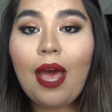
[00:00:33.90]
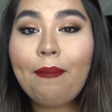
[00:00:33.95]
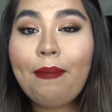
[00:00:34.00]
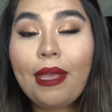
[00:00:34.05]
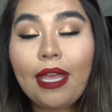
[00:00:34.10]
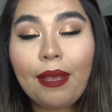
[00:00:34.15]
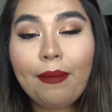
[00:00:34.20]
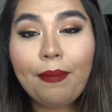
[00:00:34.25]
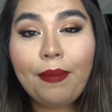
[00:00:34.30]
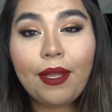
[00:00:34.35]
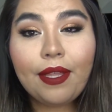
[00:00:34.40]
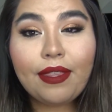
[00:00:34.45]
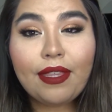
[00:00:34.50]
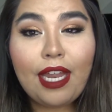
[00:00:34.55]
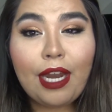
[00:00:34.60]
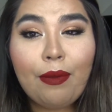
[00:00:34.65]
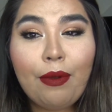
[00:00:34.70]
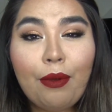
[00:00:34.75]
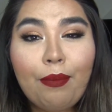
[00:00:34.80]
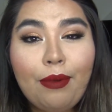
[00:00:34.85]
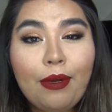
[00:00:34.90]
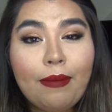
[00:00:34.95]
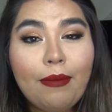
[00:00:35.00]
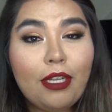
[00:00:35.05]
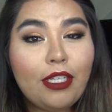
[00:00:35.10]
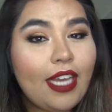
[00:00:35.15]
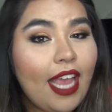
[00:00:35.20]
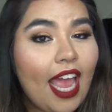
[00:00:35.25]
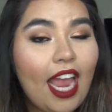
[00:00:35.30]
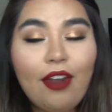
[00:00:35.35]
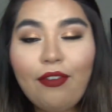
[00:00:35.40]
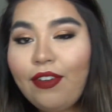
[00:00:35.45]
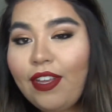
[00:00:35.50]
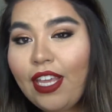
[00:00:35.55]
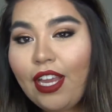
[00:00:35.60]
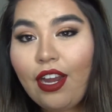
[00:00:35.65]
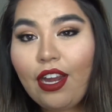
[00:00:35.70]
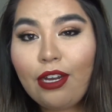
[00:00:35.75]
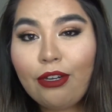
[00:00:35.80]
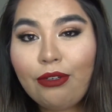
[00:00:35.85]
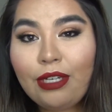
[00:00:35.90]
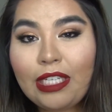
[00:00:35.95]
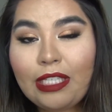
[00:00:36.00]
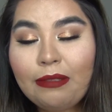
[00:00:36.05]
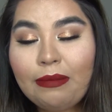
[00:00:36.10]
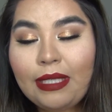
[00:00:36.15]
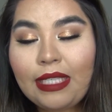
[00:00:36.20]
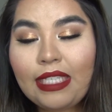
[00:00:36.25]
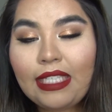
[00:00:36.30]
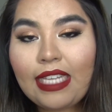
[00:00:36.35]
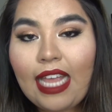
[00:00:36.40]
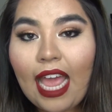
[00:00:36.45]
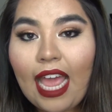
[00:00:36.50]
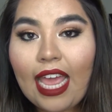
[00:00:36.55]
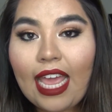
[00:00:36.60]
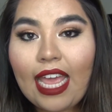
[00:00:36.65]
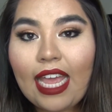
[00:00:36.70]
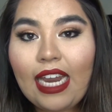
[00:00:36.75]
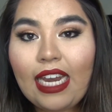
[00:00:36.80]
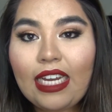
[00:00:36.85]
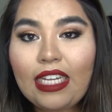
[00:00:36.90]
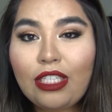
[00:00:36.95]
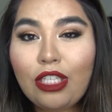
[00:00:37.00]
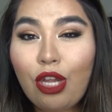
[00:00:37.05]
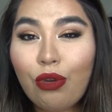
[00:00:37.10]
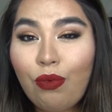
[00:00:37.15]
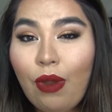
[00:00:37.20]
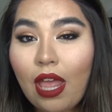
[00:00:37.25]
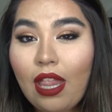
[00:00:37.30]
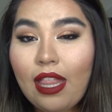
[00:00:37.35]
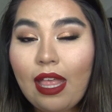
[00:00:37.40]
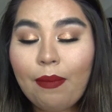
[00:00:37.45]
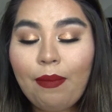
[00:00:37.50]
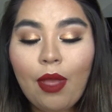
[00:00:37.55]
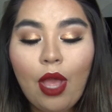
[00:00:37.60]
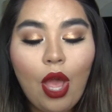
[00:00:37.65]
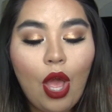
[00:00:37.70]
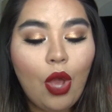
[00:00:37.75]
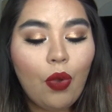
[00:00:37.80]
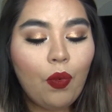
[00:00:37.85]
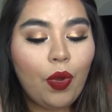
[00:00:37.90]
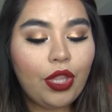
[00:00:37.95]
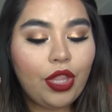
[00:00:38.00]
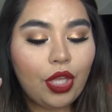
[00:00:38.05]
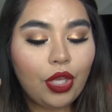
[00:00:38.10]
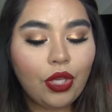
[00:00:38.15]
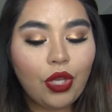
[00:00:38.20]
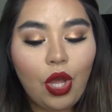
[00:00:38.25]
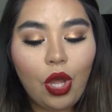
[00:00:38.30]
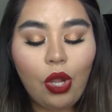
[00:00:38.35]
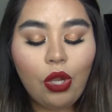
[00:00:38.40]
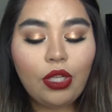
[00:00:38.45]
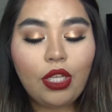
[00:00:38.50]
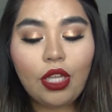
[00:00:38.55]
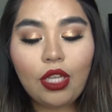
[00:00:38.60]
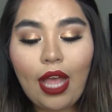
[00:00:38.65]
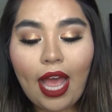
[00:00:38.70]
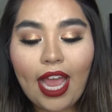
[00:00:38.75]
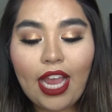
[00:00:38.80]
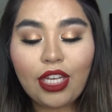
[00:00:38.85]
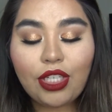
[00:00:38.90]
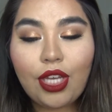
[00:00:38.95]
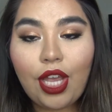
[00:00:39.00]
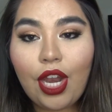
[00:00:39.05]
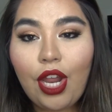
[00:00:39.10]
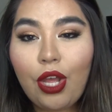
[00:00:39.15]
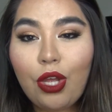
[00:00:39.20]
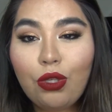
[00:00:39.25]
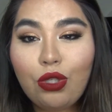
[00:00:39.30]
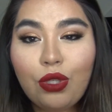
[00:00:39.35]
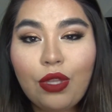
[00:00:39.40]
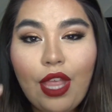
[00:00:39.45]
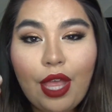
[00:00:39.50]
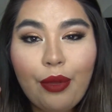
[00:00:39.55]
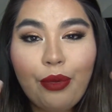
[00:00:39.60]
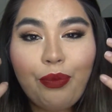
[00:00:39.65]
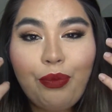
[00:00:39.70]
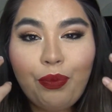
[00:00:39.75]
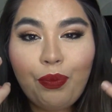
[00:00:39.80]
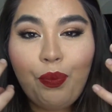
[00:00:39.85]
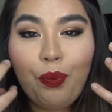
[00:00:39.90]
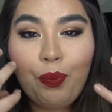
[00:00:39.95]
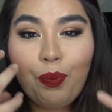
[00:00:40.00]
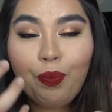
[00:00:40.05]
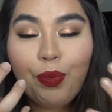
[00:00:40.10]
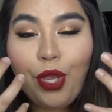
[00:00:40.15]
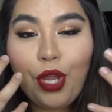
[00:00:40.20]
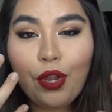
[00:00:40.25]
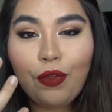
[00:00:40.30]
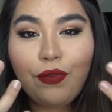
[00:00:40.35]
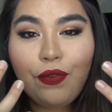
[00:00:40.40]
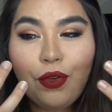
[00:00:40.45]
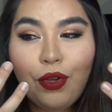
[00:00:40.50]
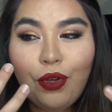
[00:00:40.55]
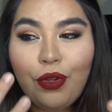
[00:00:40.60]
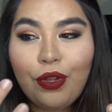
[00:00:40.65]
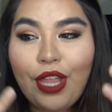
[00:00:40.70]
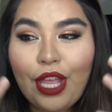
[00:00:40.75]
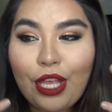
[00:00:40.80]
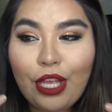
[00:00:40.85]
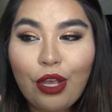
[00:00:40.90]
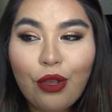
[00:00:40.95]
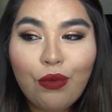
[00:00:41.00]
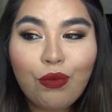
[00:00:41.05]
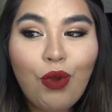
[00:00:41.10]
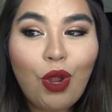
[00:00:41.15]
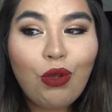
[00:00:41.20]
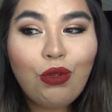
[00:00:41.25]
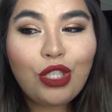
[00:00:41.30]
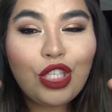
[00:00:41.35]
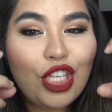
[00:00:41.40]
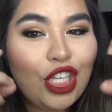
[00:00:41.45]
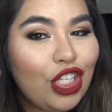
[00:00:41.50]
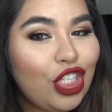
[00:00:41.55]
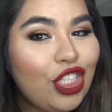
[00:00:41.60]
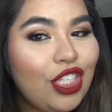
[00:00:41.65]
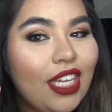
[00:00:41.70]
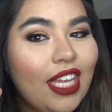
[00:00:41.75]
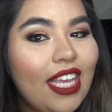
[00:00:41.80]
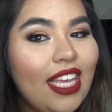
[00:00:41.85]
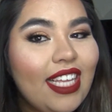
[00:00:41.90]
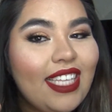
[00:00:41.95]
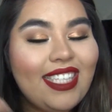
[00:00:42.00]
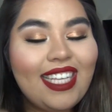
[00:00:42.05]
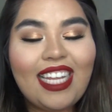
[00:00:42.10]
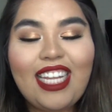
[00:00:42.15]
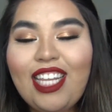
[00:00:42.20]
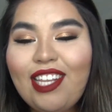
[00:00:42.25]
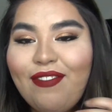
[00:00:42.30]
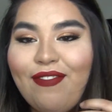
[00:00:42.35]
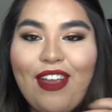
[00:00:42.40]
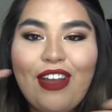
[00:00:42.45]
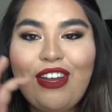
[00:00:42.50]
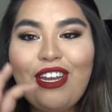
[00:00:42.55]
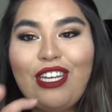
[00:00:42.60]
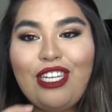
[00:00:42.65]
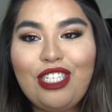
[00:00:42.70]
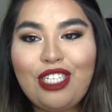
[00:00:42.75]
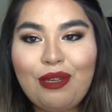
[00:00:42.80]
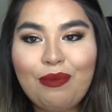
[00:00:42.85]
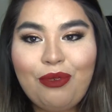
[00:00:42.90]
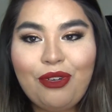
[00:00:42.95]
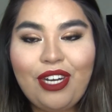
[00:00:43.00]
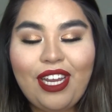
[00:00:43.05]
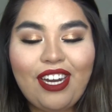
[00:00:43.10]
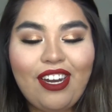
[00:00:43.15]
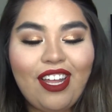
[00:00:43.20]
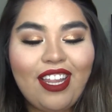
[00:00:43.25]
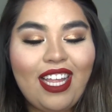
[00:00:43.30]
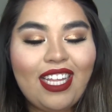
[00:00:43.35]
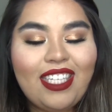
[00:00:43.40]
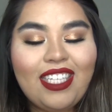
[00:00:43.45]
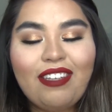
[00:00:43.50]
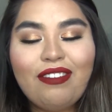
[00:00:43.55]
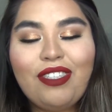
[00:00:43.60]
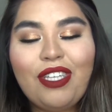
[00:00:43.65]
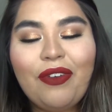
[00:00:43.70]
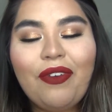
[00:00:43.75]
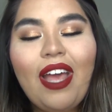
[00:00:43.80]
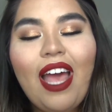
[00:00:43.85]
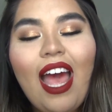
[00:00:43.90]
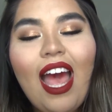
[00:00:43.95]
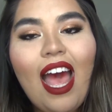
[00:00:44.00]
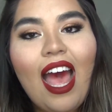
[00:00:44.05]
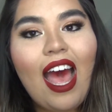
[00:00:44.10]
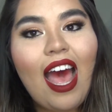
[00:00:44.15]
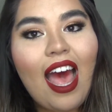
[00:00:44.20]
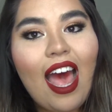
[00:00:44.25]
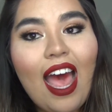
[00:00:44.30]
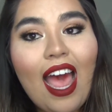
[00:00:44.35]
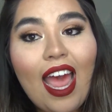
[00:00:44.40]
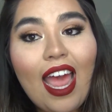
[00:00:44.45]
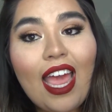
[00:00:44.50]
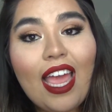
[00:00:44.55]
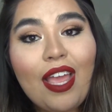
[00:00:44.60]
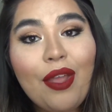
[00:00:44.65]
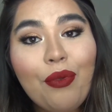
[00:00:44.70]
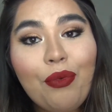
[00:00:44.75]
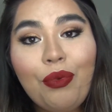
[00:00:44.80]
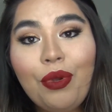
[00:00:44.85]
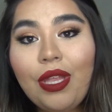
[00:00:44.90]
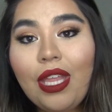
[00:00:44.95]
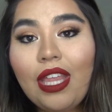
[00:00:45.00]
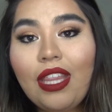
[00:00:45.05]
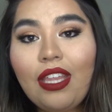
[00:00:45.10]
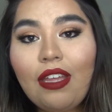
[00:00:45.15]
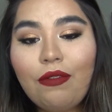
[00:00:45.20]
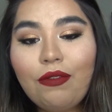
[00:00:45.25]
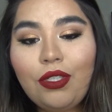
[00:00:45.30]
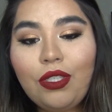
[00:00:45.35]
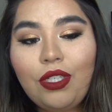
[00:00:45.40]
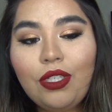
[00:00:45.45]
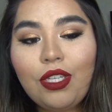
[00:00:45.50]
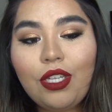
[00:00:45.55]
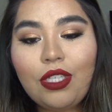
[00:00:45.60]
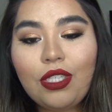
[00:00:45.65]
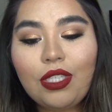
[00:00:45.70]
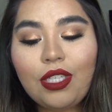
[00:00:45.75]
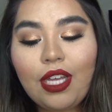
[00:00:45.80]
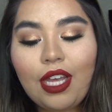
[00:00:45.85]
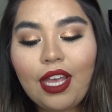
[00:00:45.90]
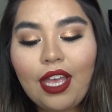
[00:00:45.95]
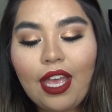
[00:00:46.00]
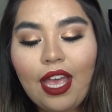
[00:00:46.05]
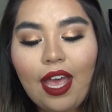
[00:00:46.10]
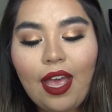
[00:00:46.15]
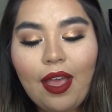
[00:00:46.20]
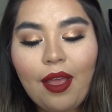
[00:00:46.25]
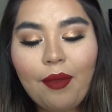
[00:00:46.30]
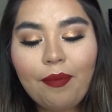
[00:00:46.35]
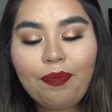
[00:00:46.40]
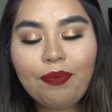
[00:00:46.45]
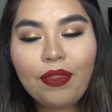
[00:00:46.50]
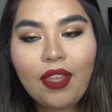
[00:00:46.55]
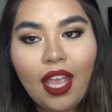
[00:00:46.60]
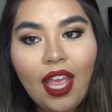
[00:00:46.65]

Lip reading: makeup look that I wear pretty much every year on Christmas Day. It is a red lip with a gold eyeshadows, like beautiful, like rosy cheeks and very shimmery and all that stuff. I really love to do this look, and